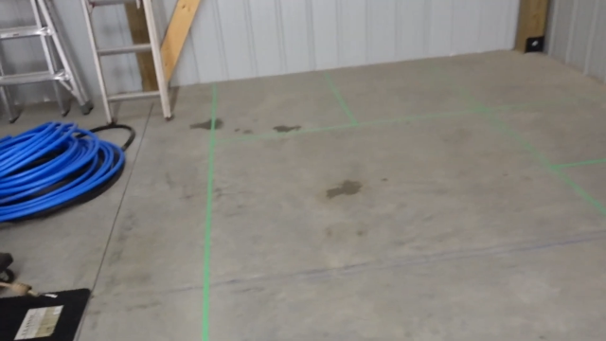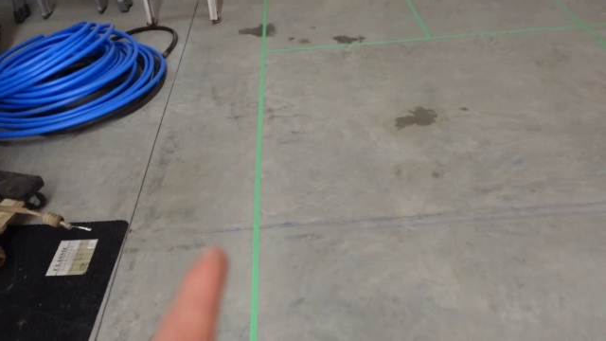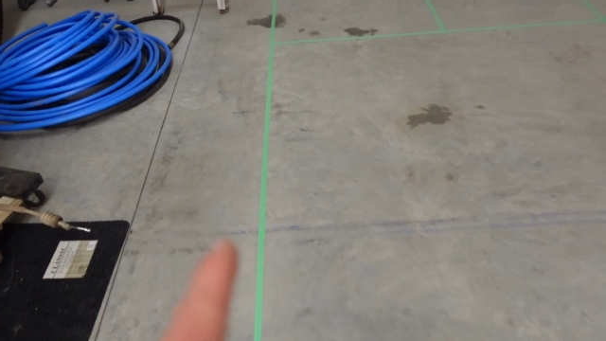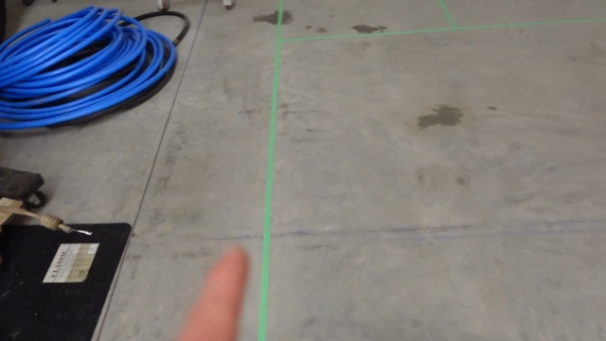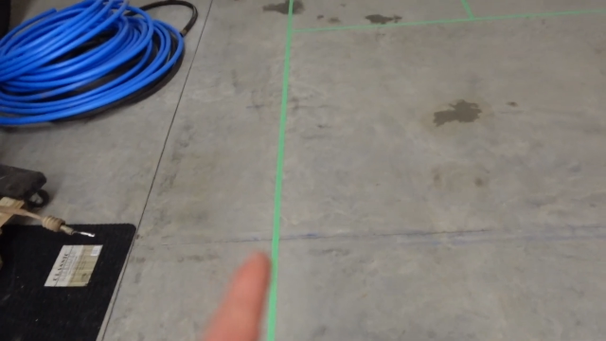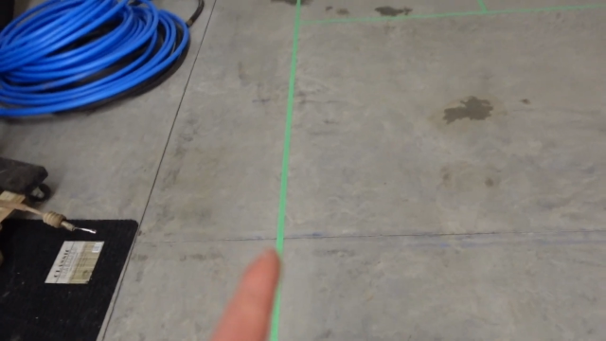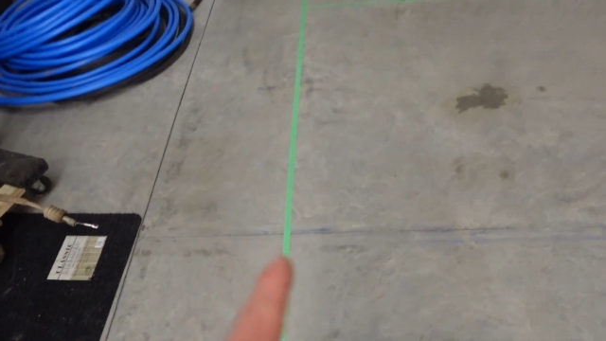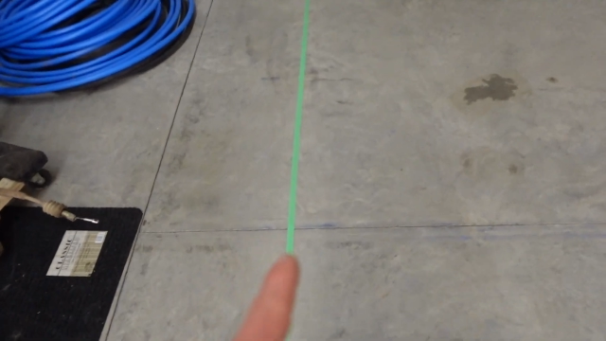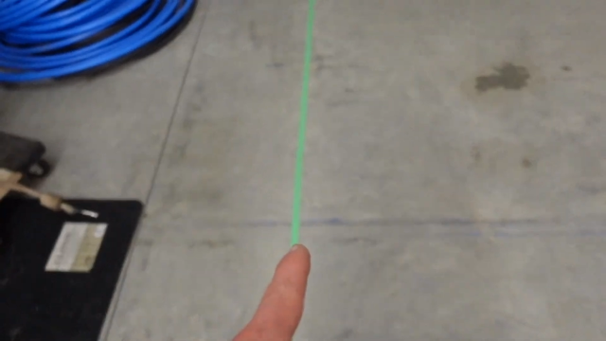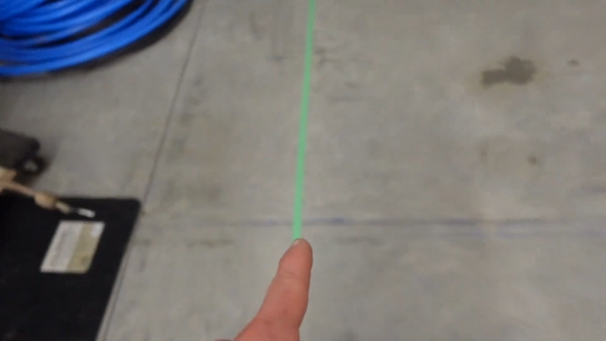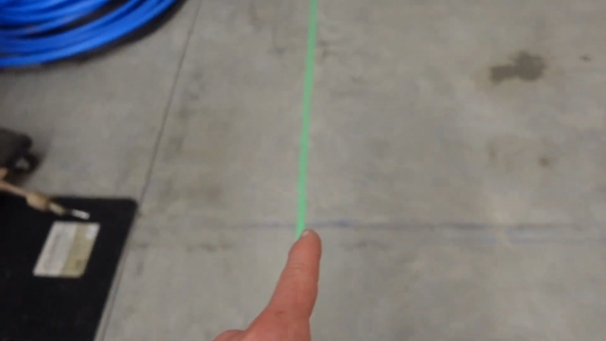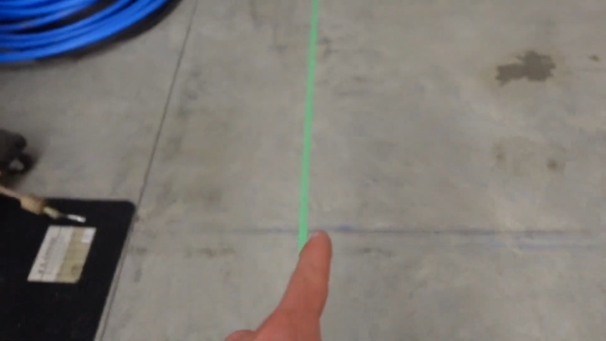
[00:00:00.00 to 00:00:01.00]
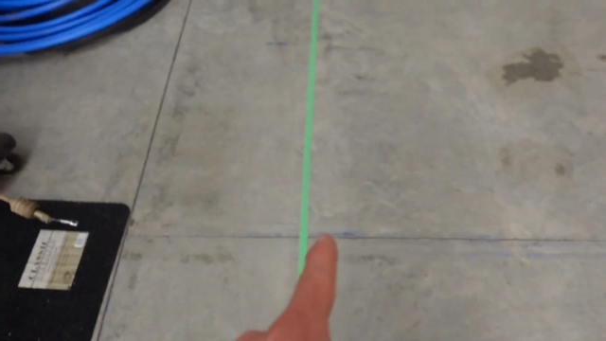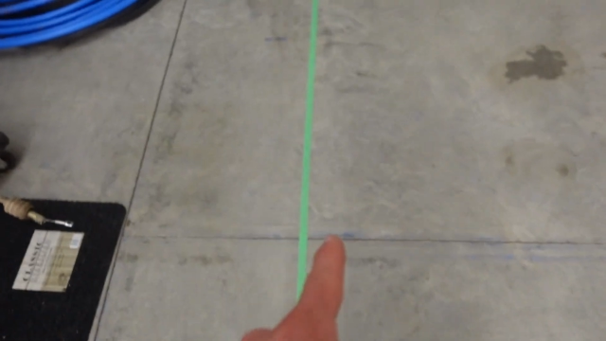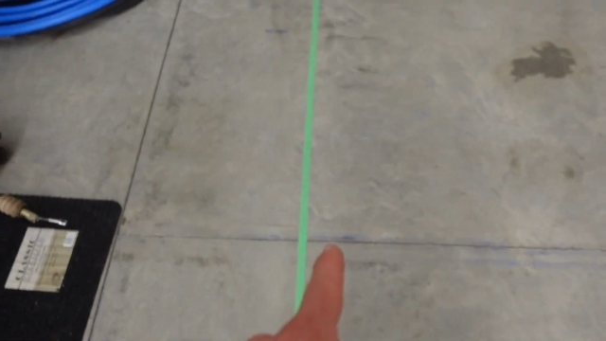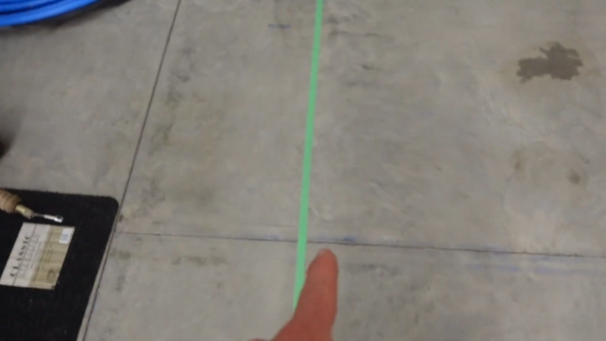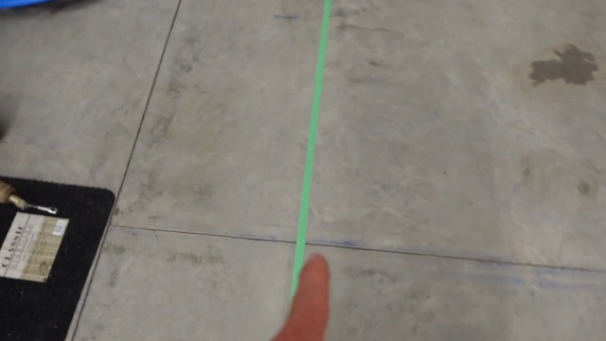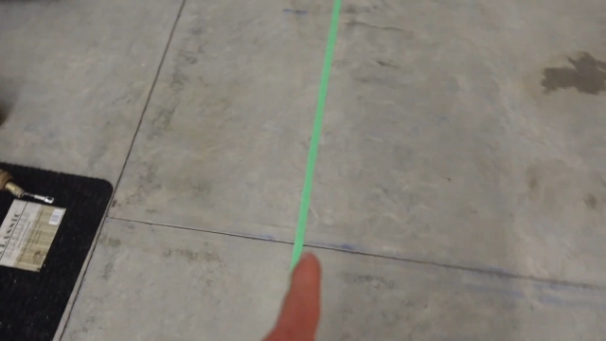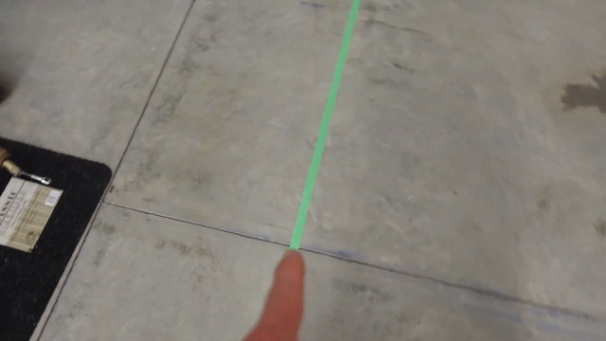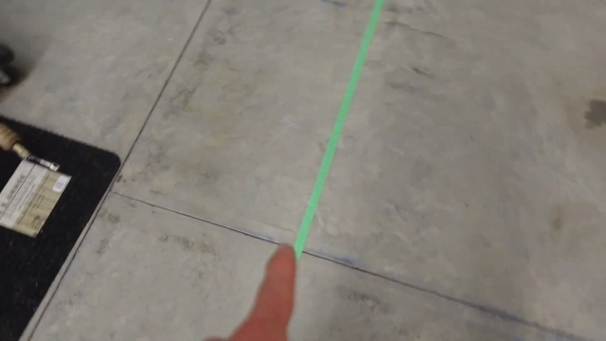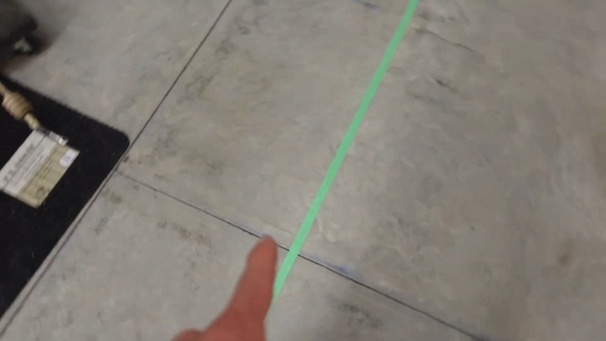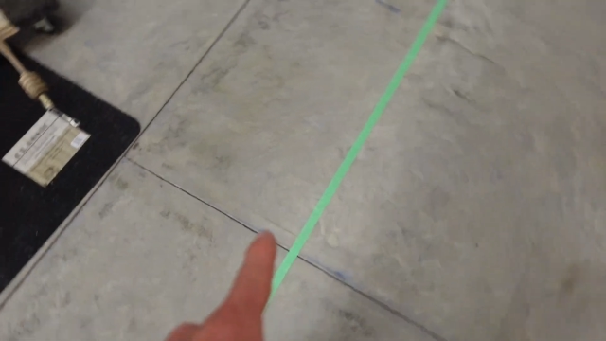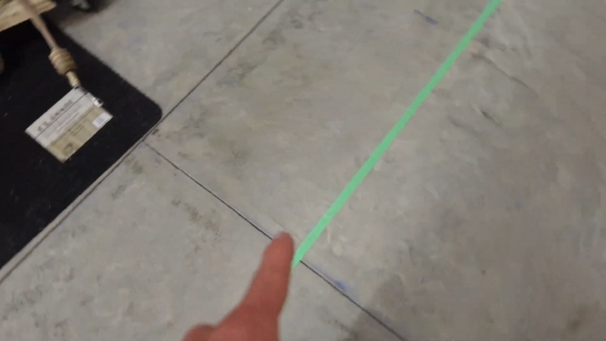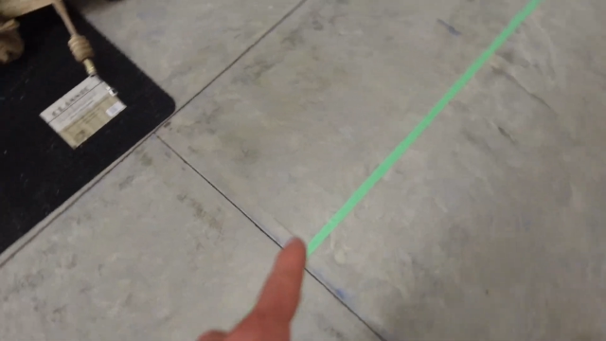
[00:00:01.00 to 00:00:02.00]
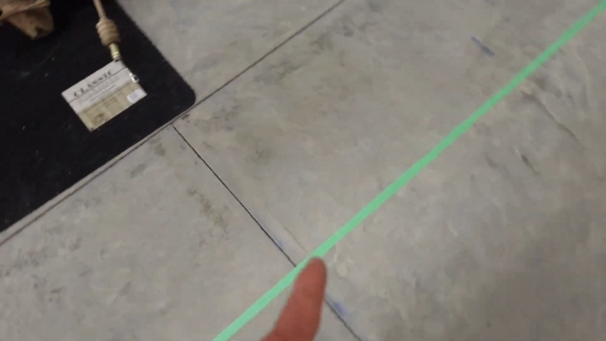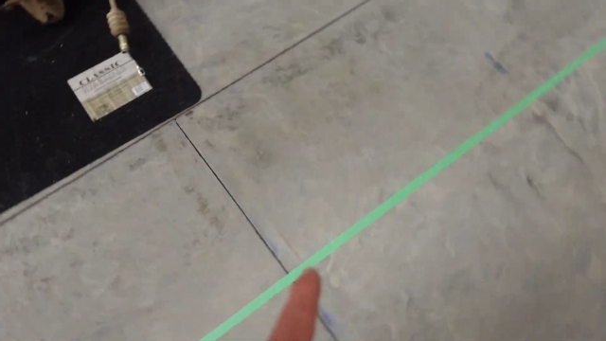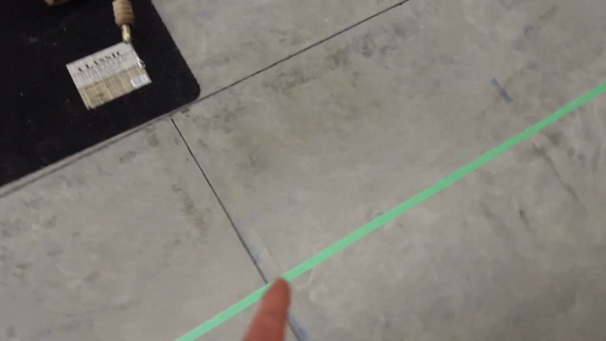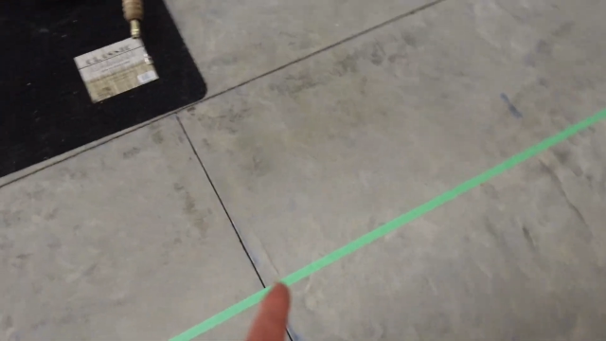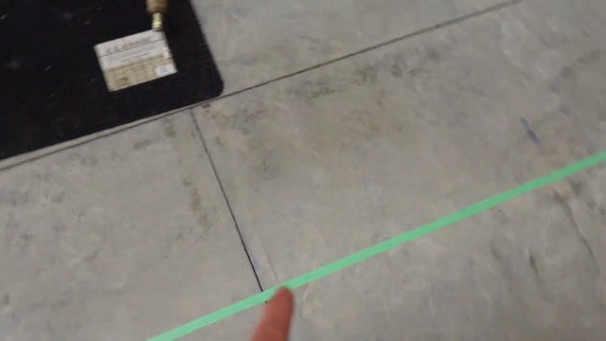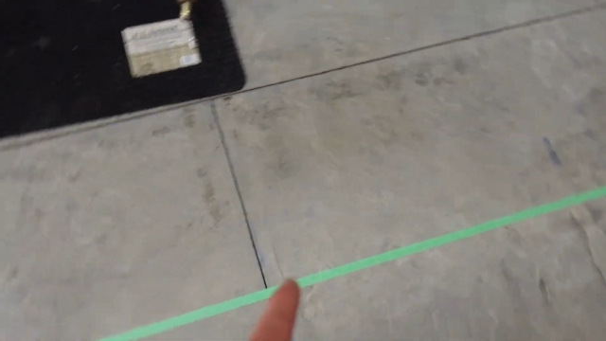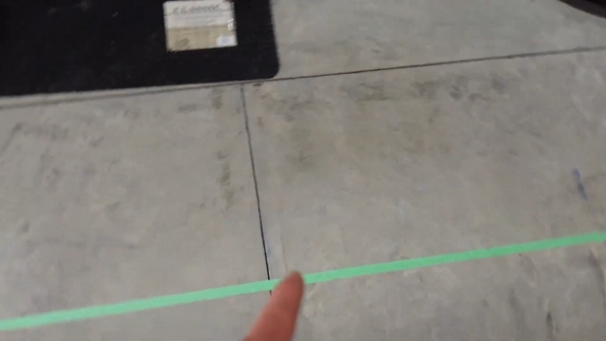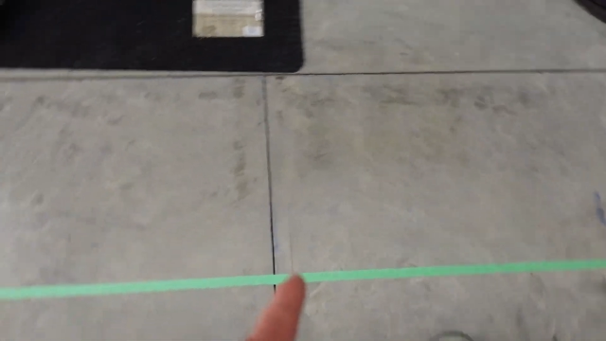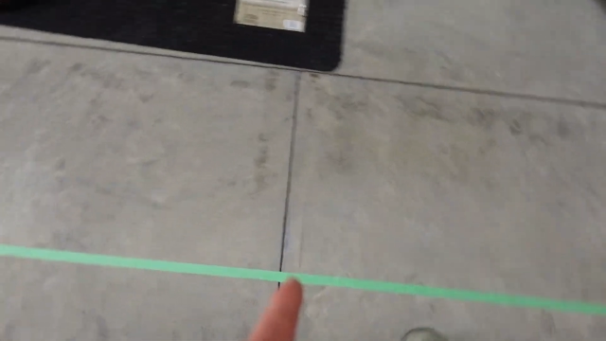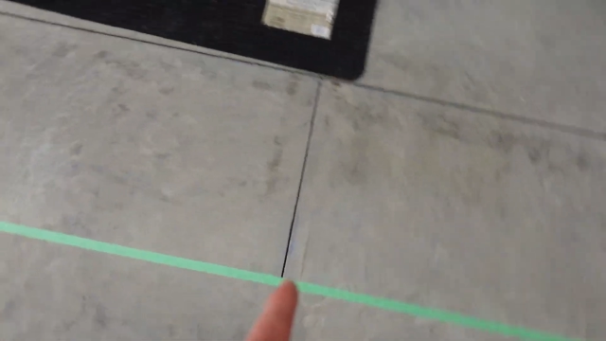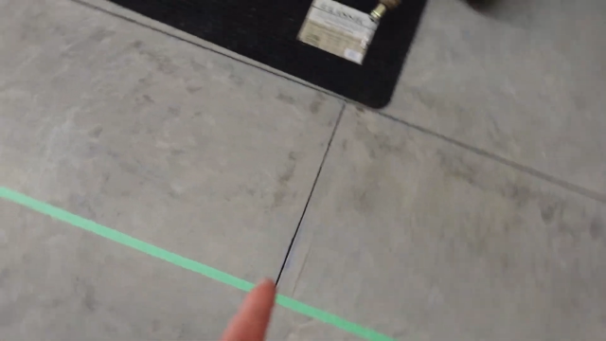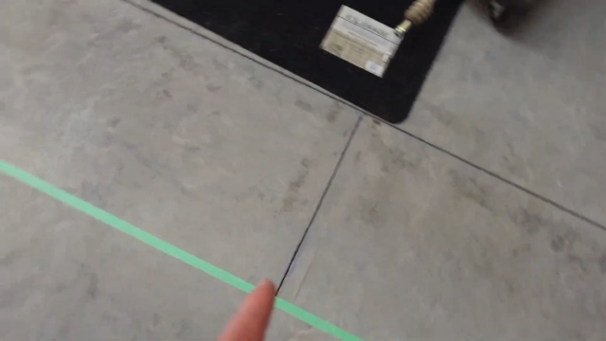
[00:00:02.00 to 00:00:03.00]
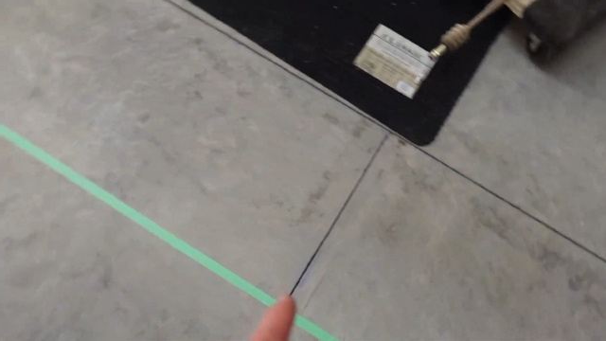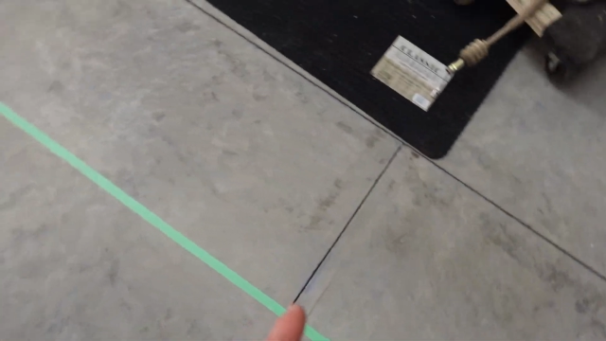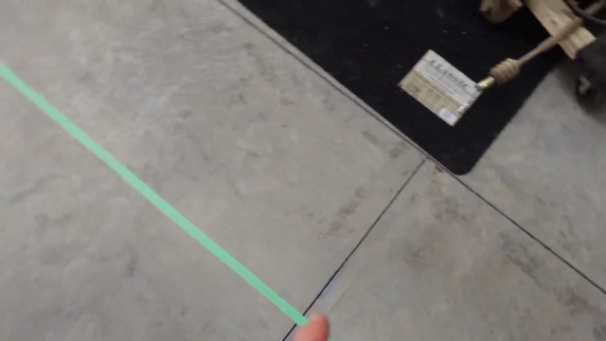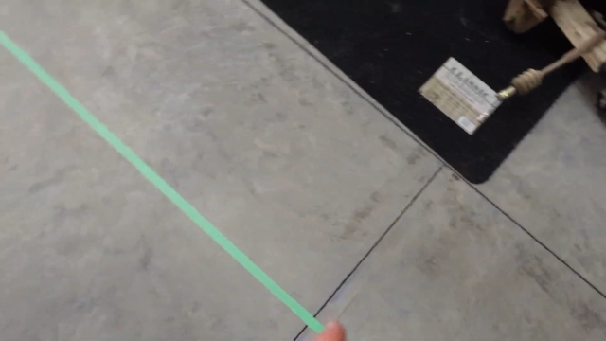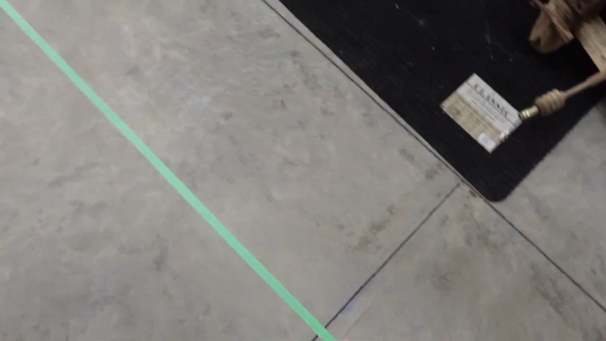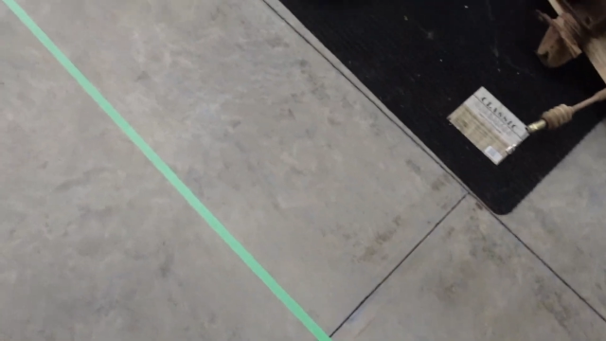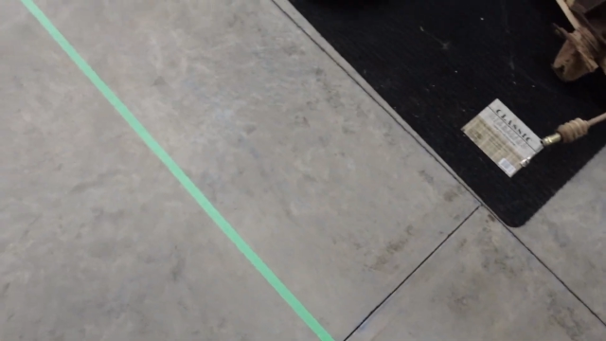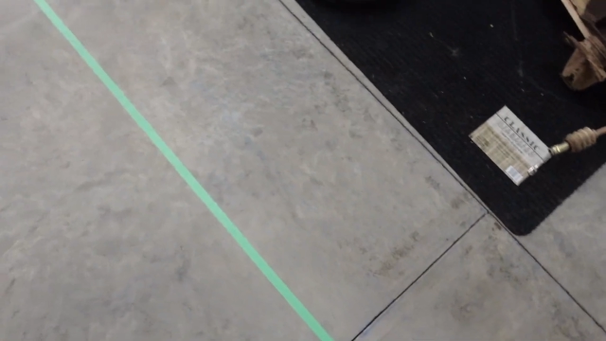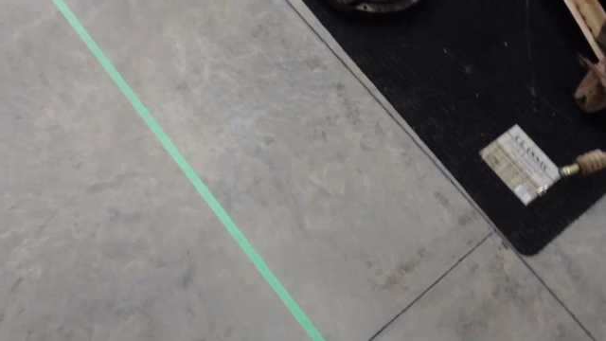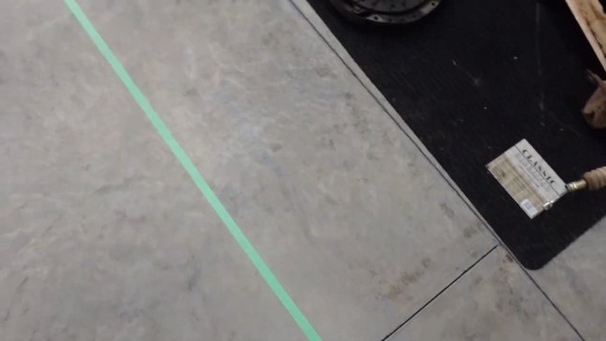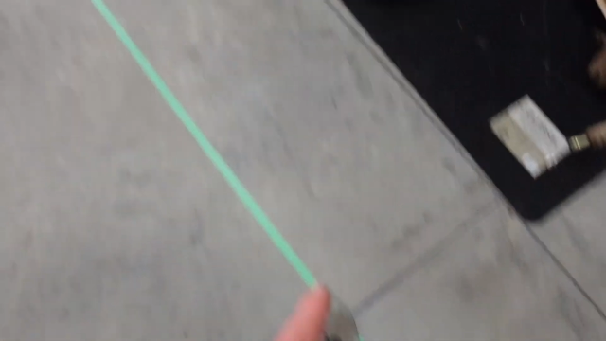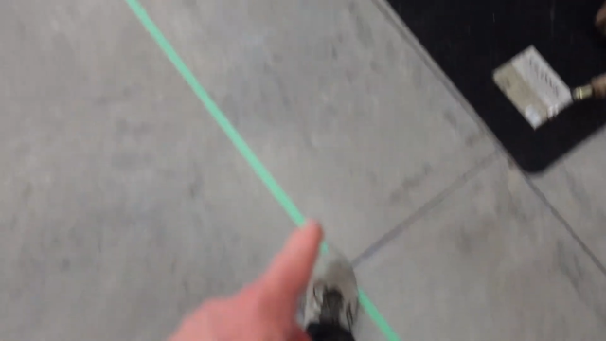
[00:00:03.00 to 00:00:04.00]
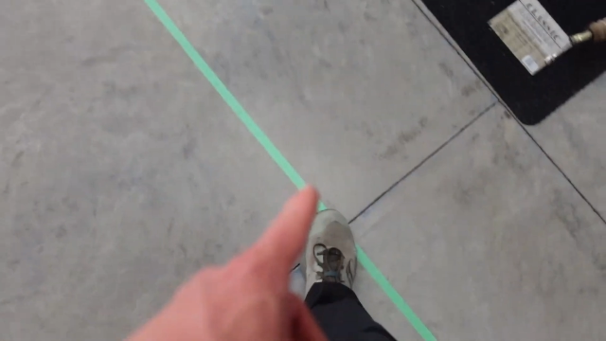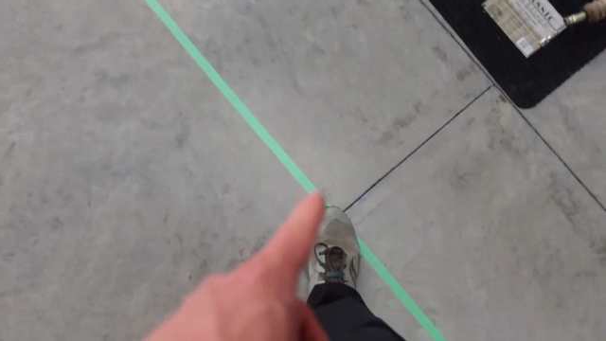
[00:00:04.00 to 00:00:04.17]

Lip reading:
Nobody's mouth can be seen.